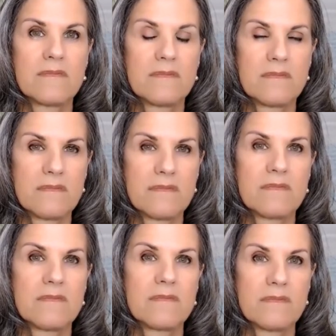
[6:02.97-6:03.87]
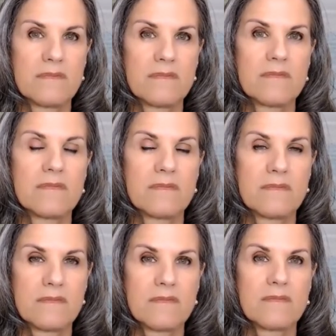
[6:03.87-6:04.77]

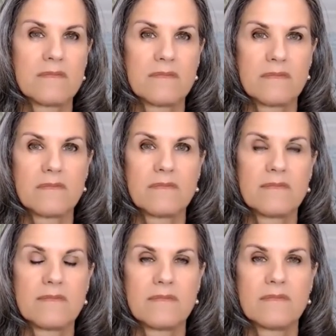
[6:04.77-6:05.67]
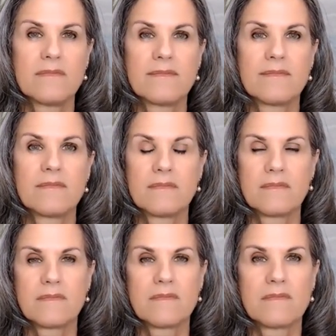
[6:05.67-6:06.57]

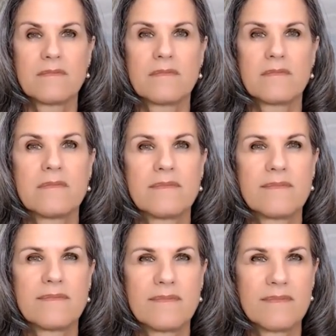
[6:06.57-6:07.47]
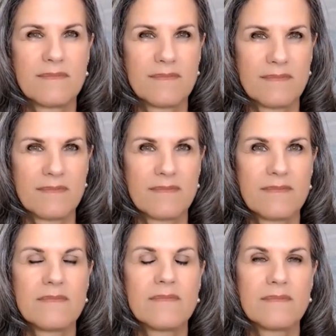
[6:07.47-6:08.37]

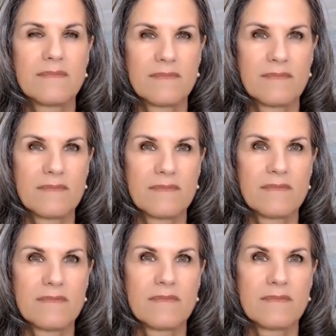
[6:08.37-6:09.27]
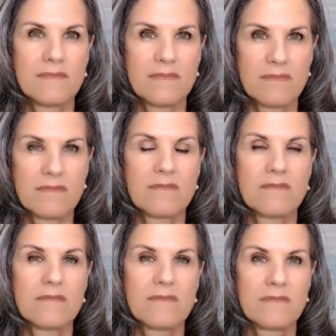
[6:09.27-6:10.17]

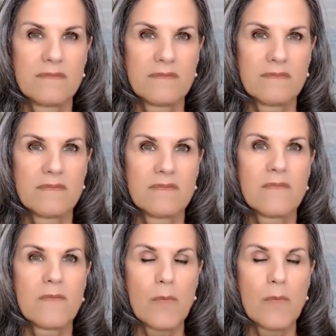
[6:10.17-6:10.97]
This person isn't speaking.